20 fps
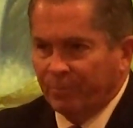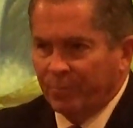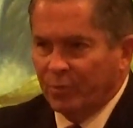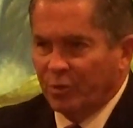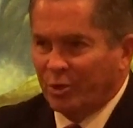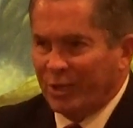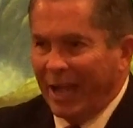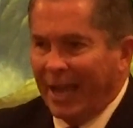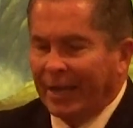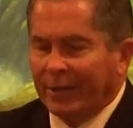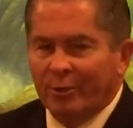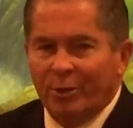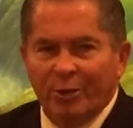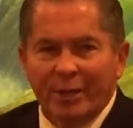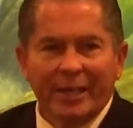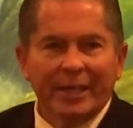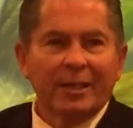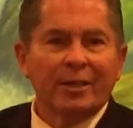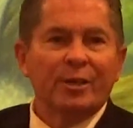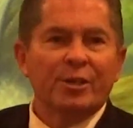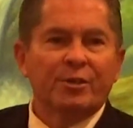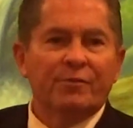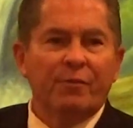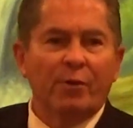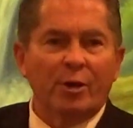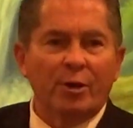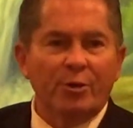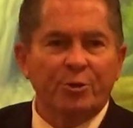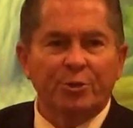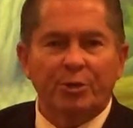Standard English
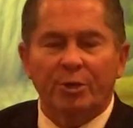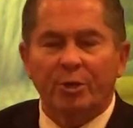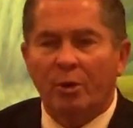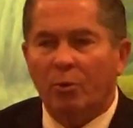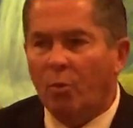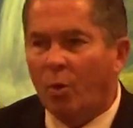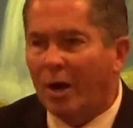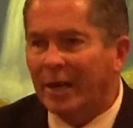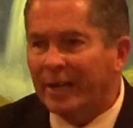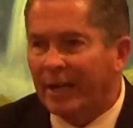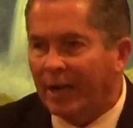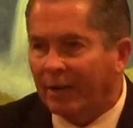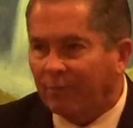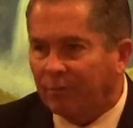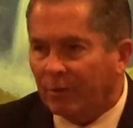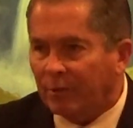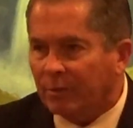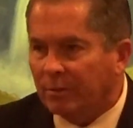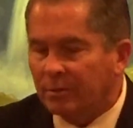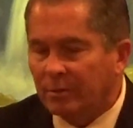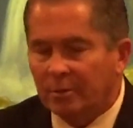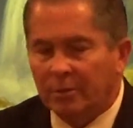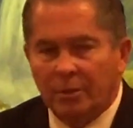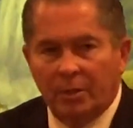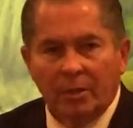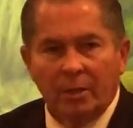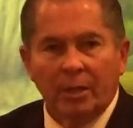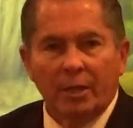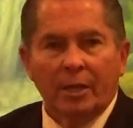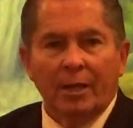Version, or whatever.
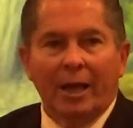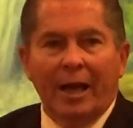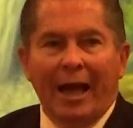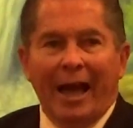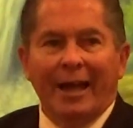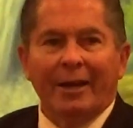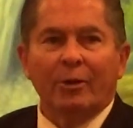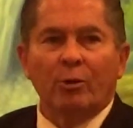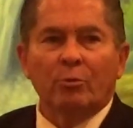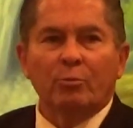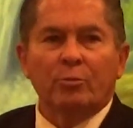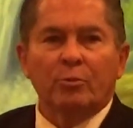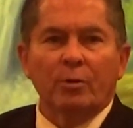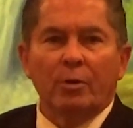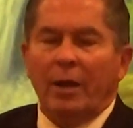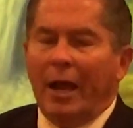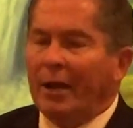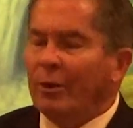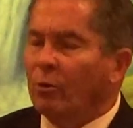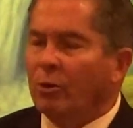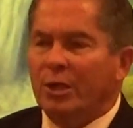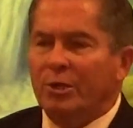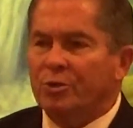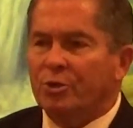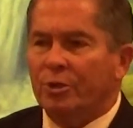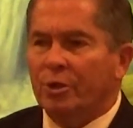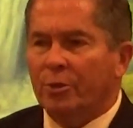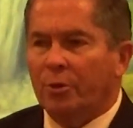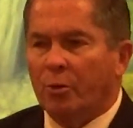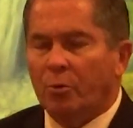I don't, I don't
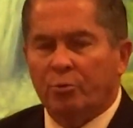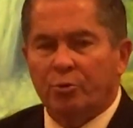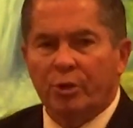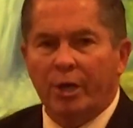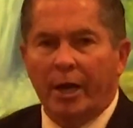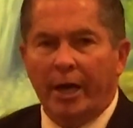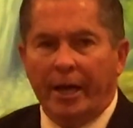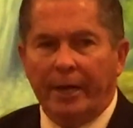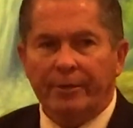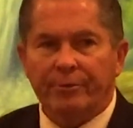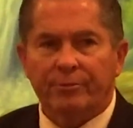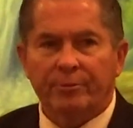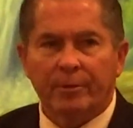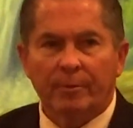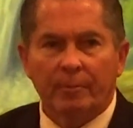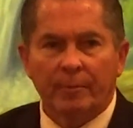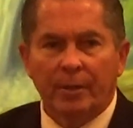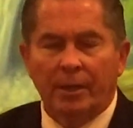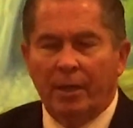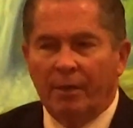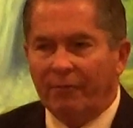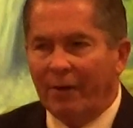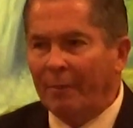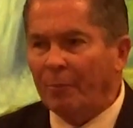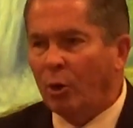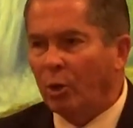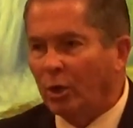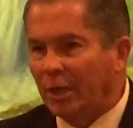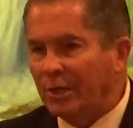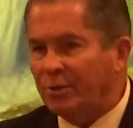listen to those guys. If
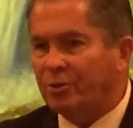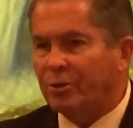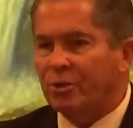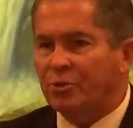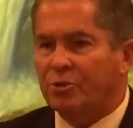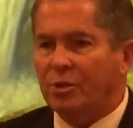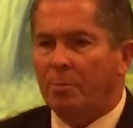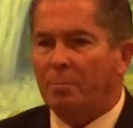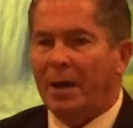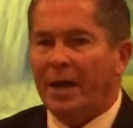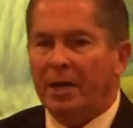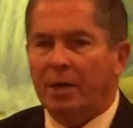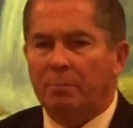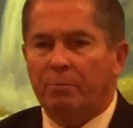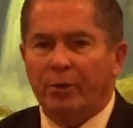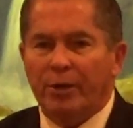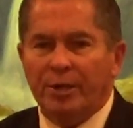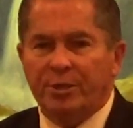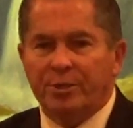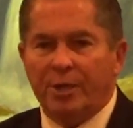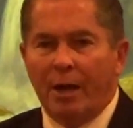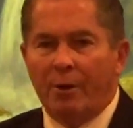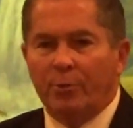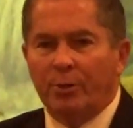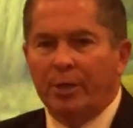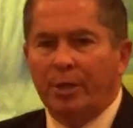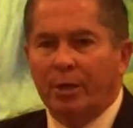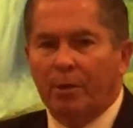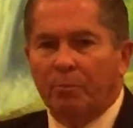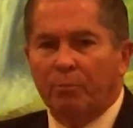I'm going to listen to somebody preach, I
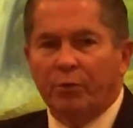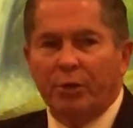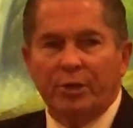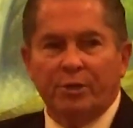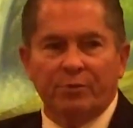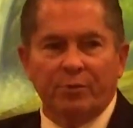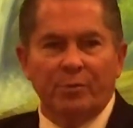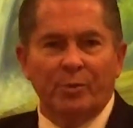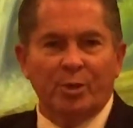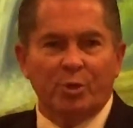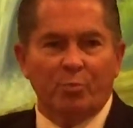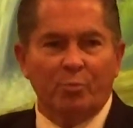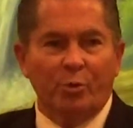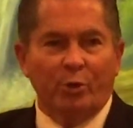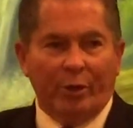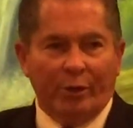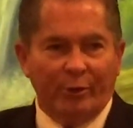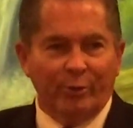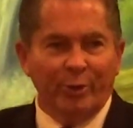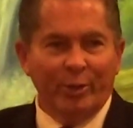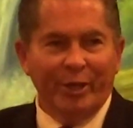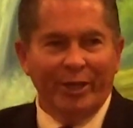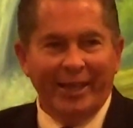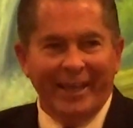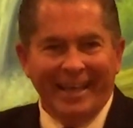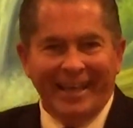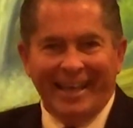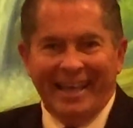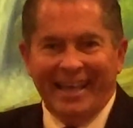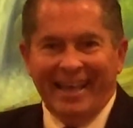want to hear them preach from this book.
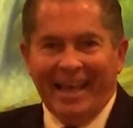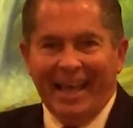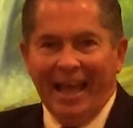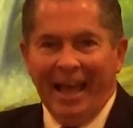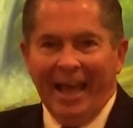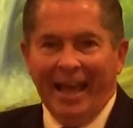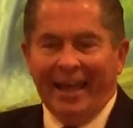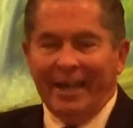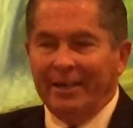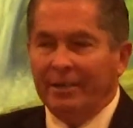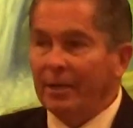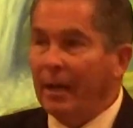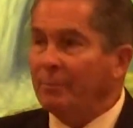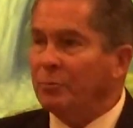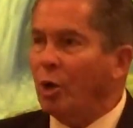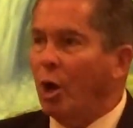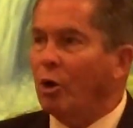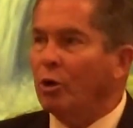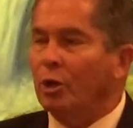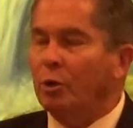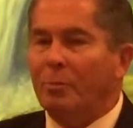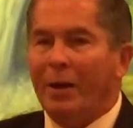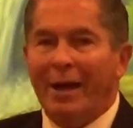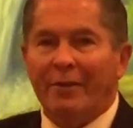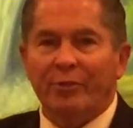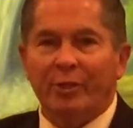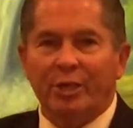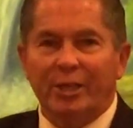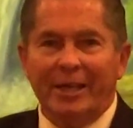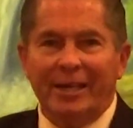Amen. And I'm talking
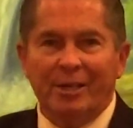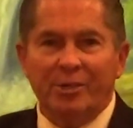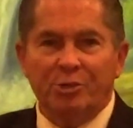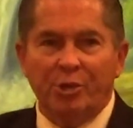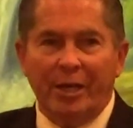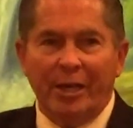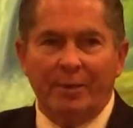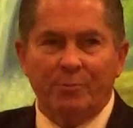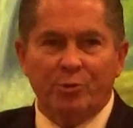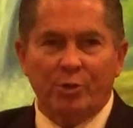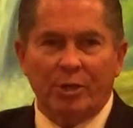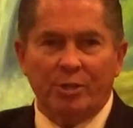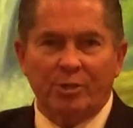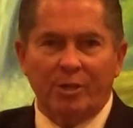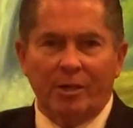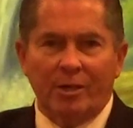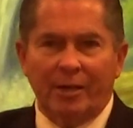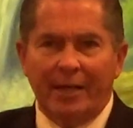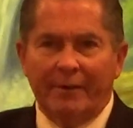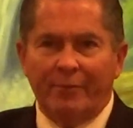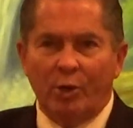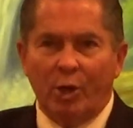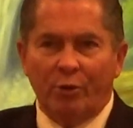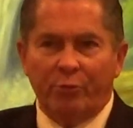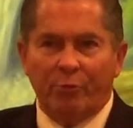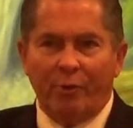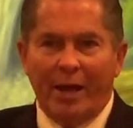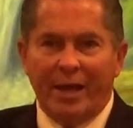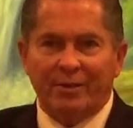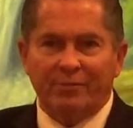about the King James sixteen eleven
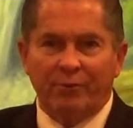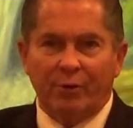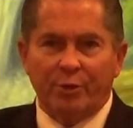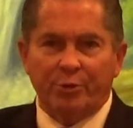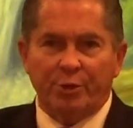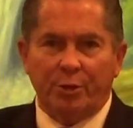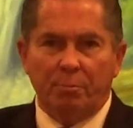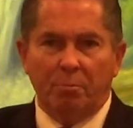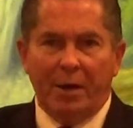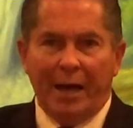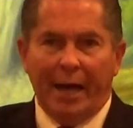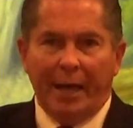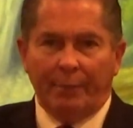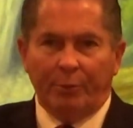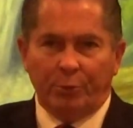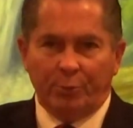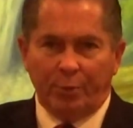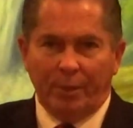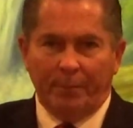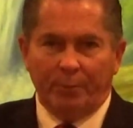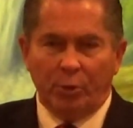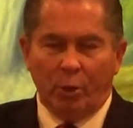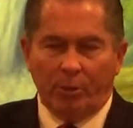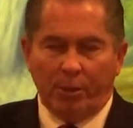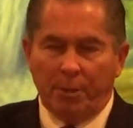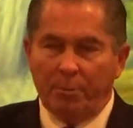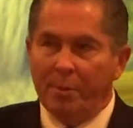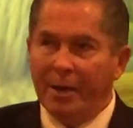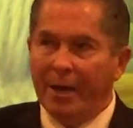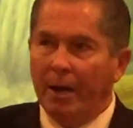Authorized Version Bible, what I'm
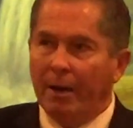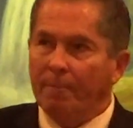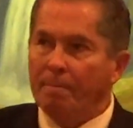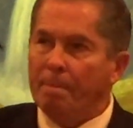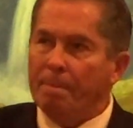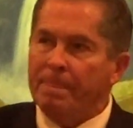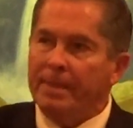talking about.